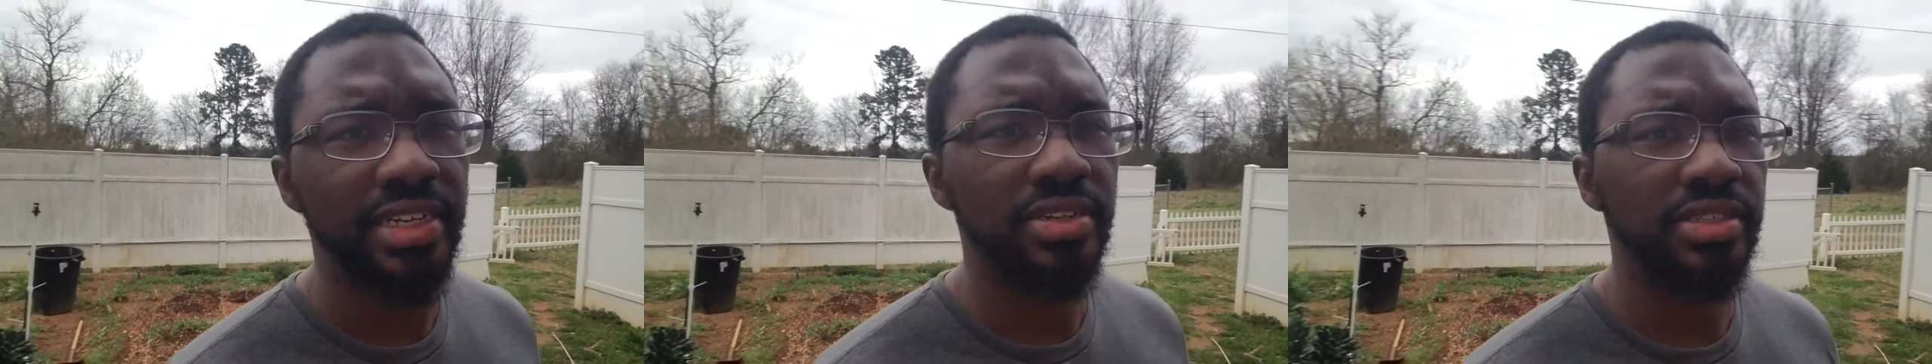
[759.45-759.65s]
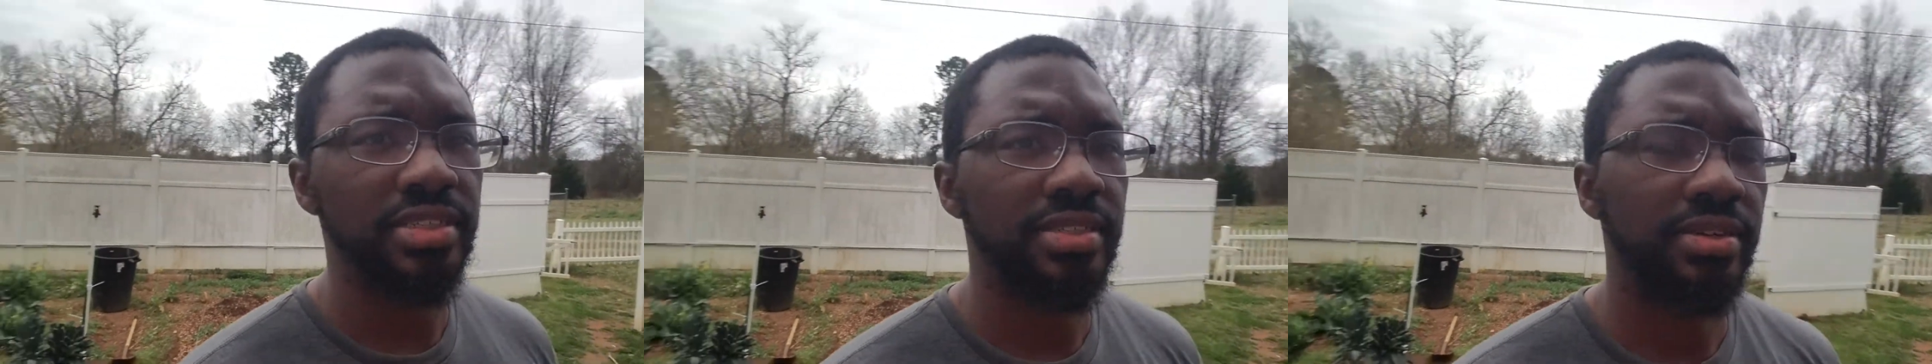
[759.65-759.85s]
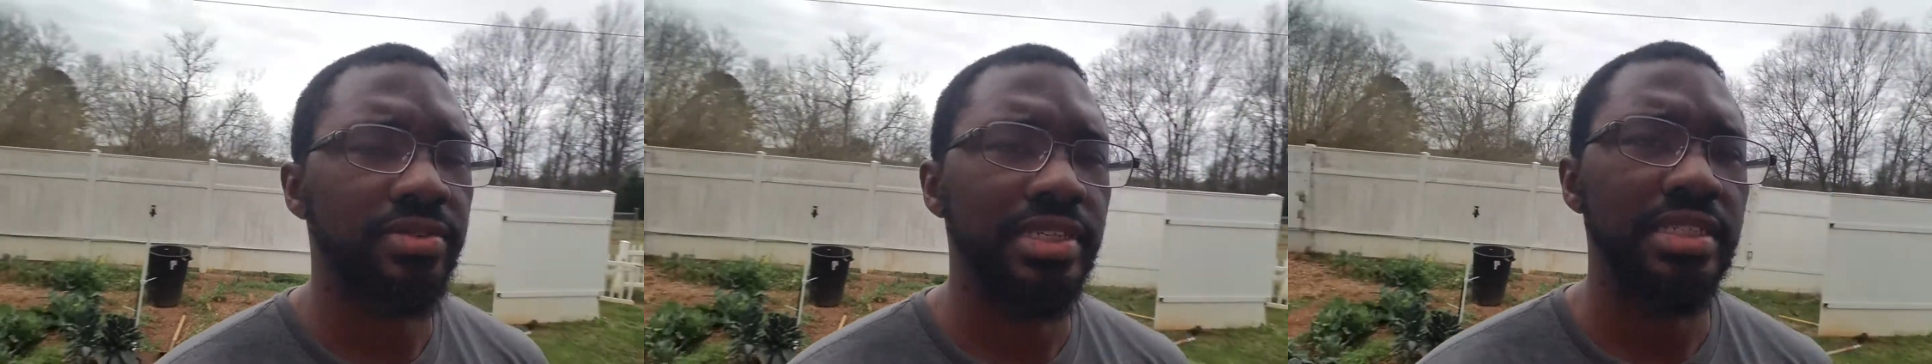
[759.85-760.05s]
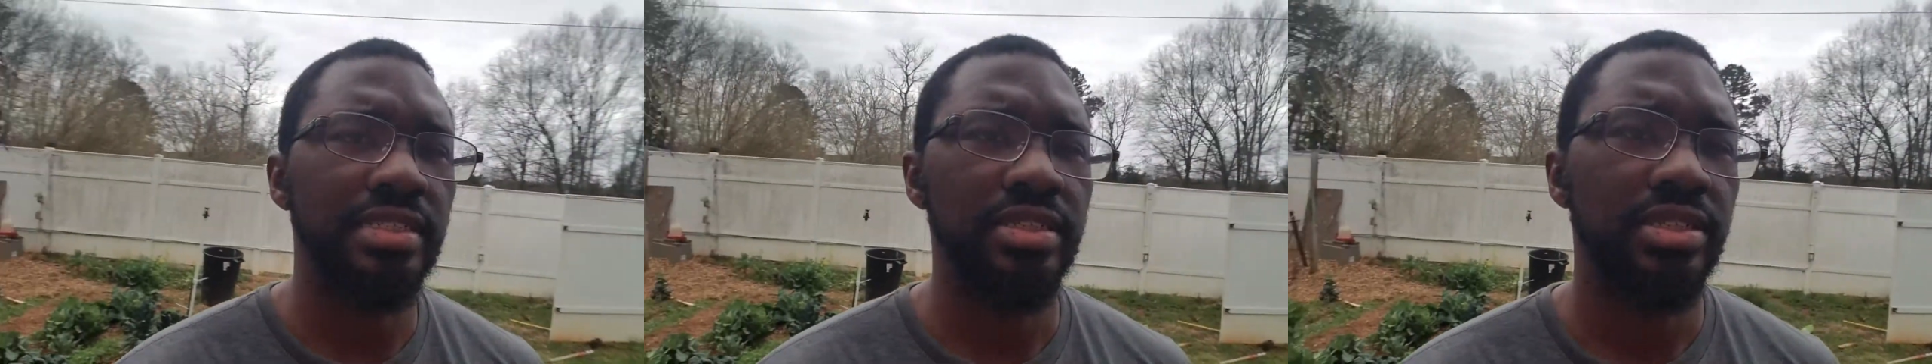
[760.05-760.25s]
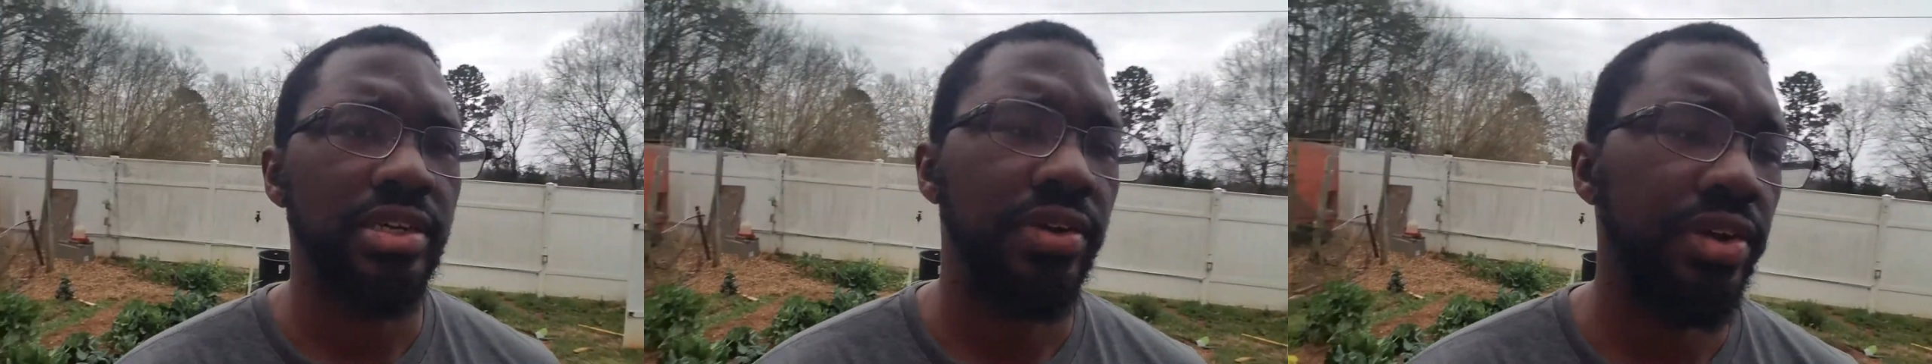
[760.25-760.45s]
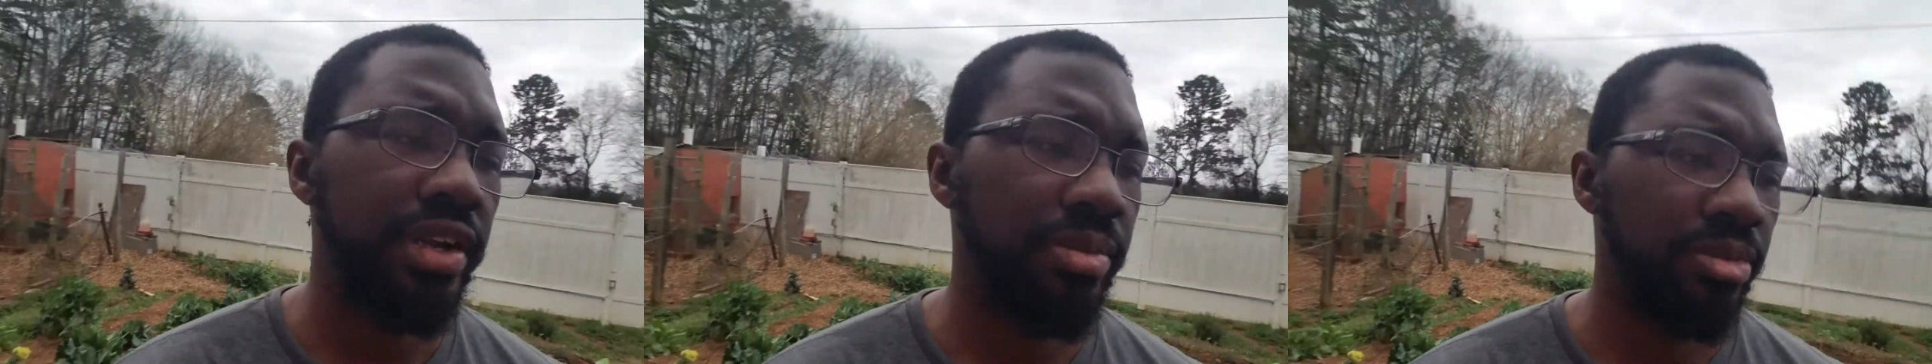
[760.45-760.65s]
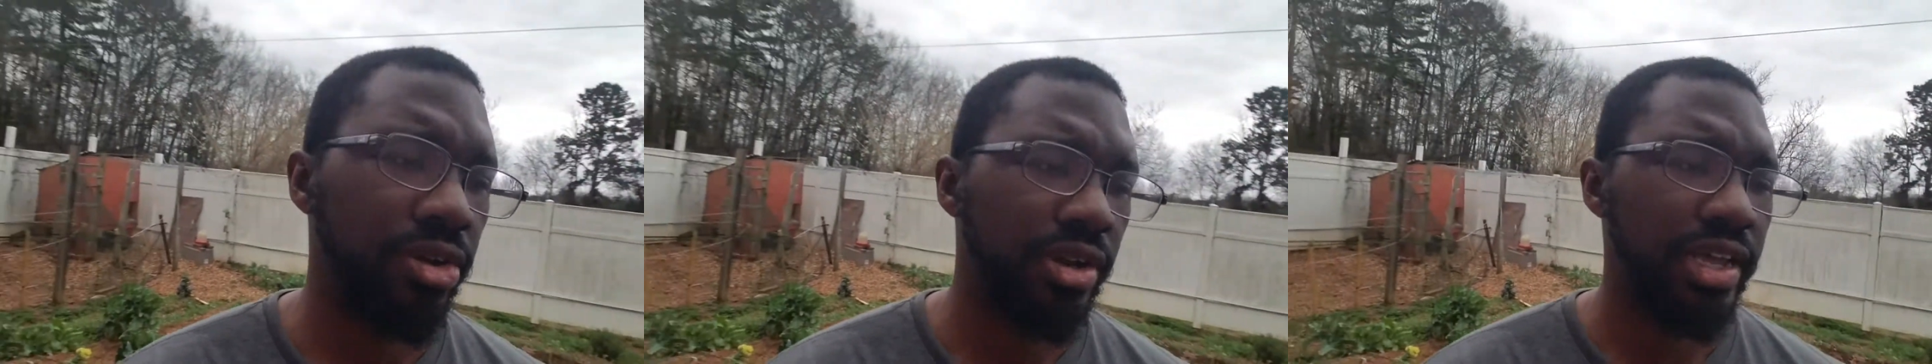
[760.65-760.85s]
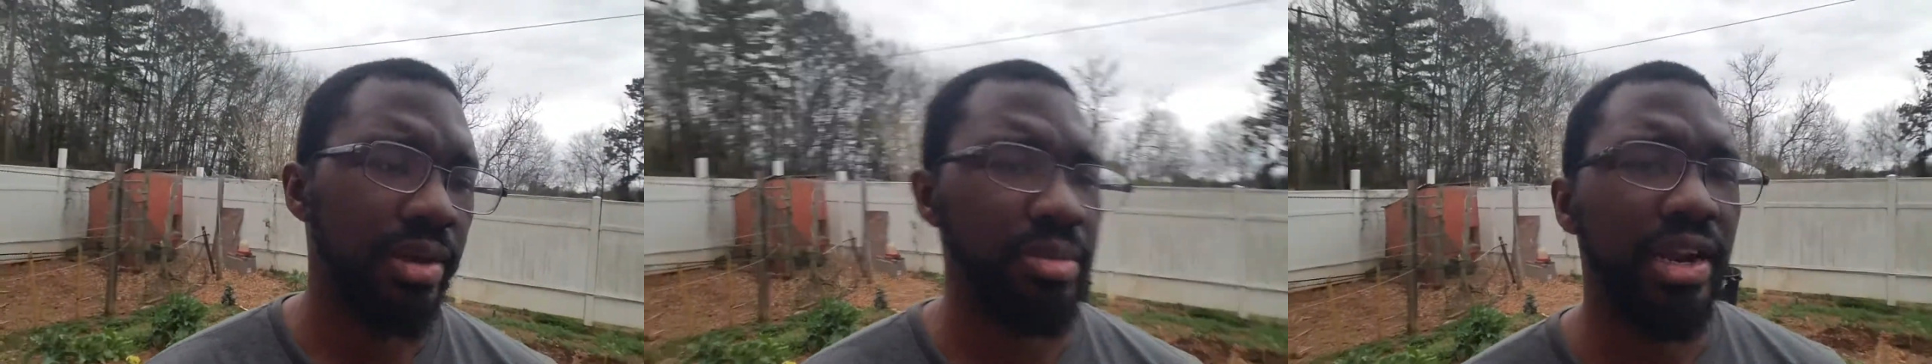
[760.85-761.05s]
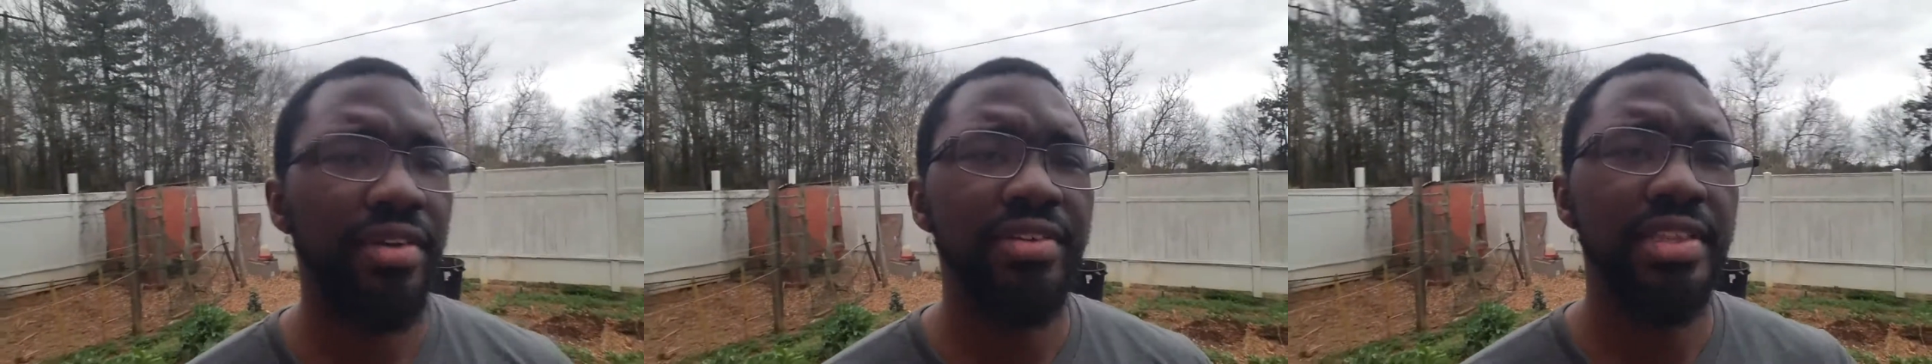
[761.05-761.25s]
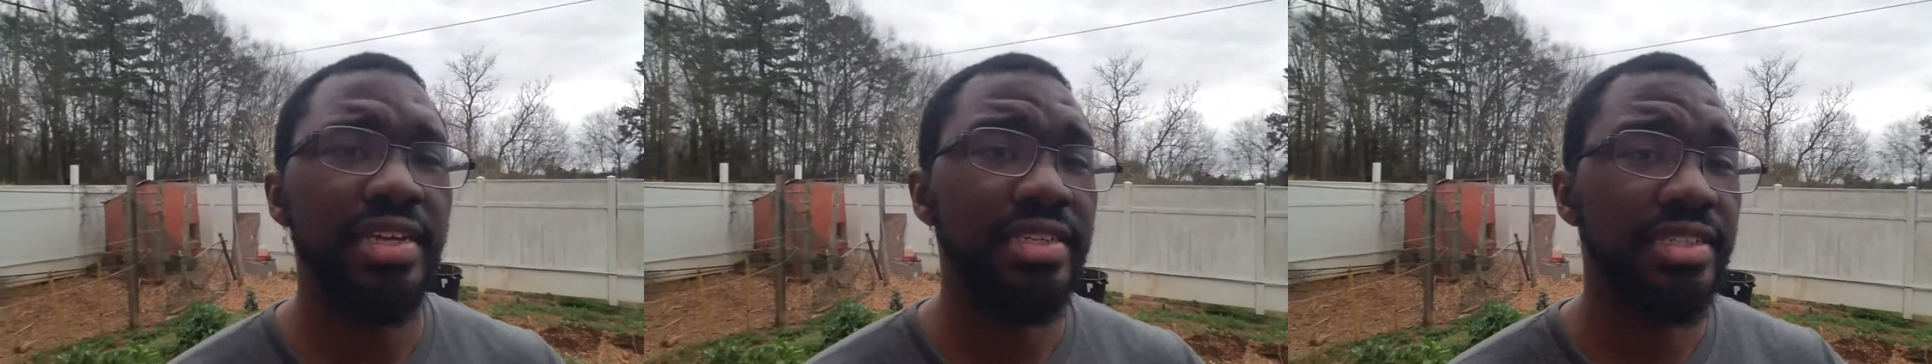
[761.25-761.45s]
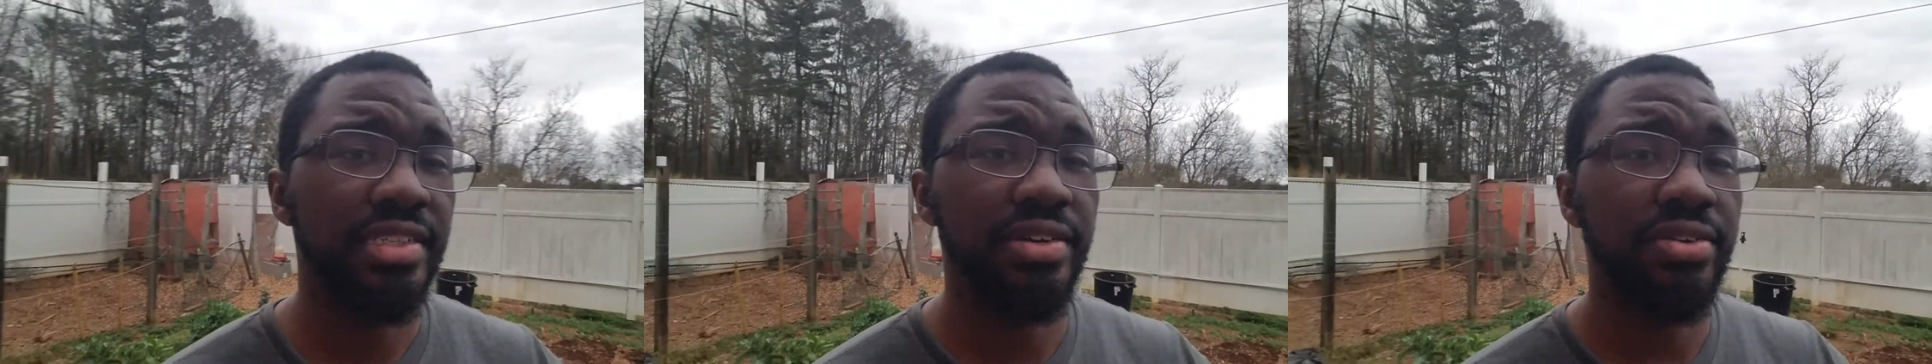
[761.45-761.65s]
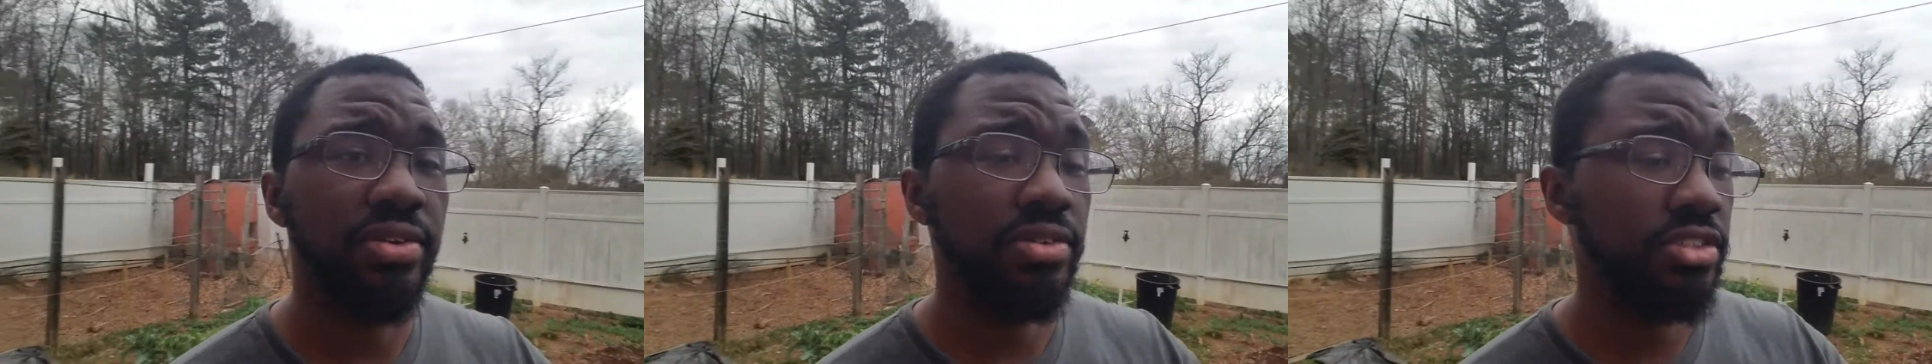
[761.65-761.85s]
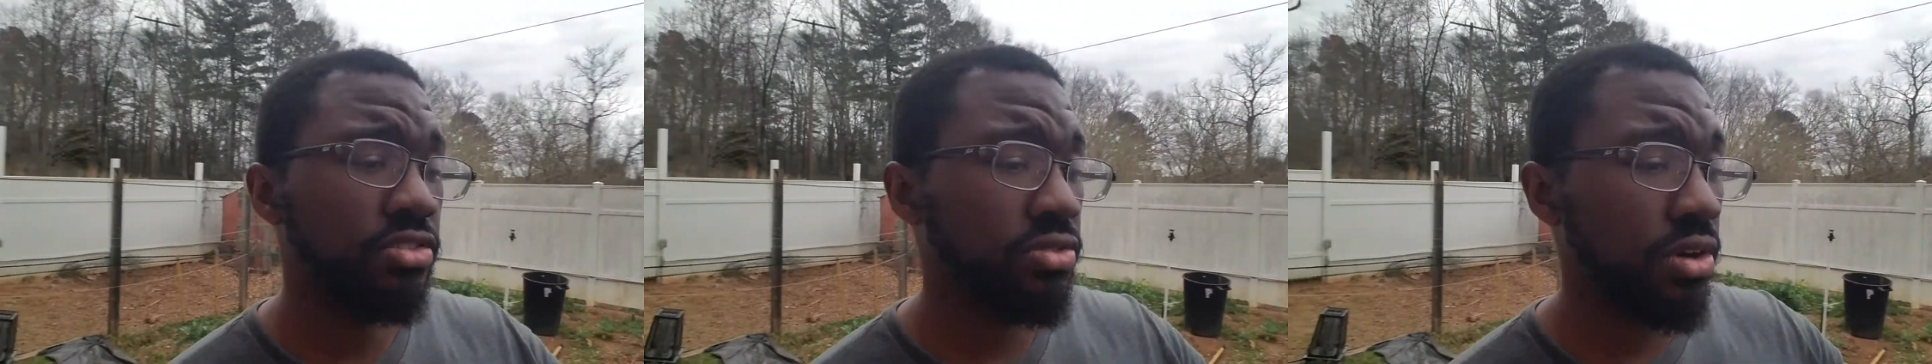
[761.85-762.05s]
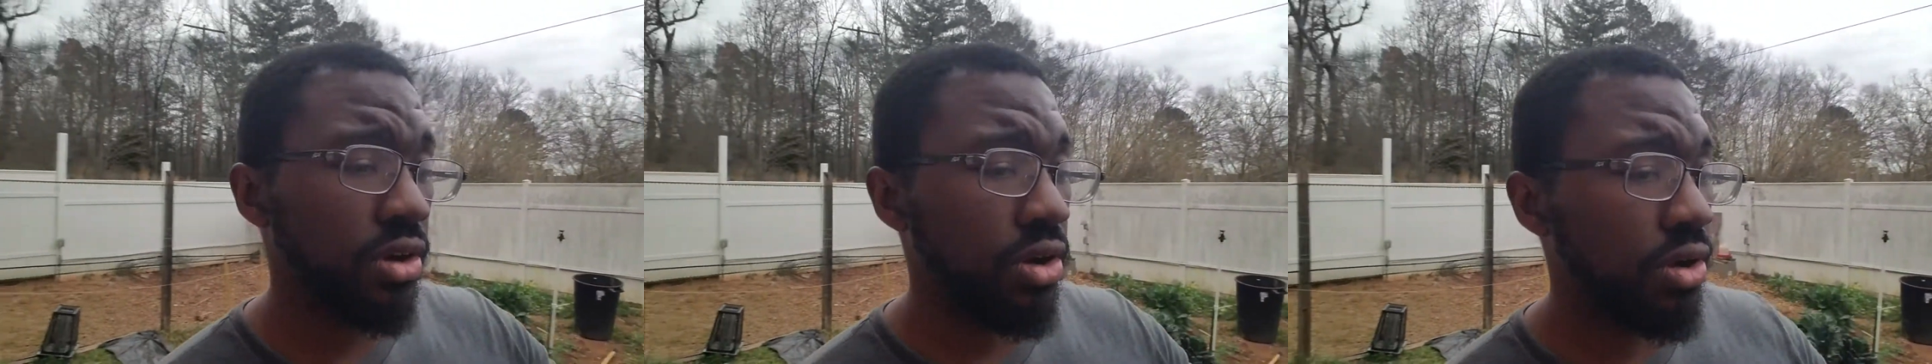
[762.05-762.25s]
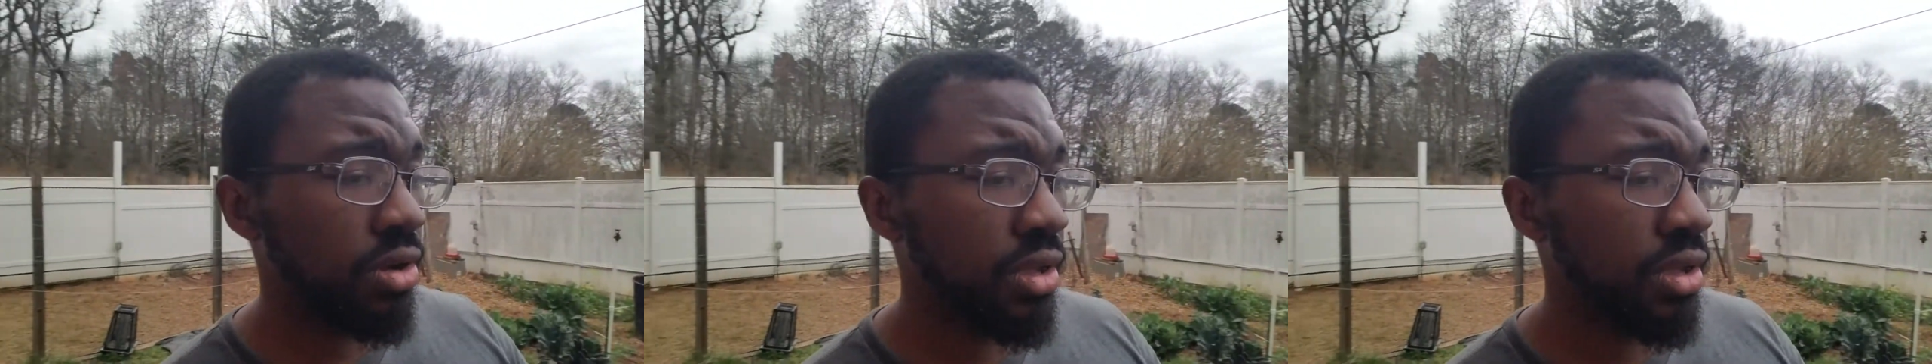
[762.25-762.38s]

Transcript: There's no reason to show you any more of that, but everything is still growing strong.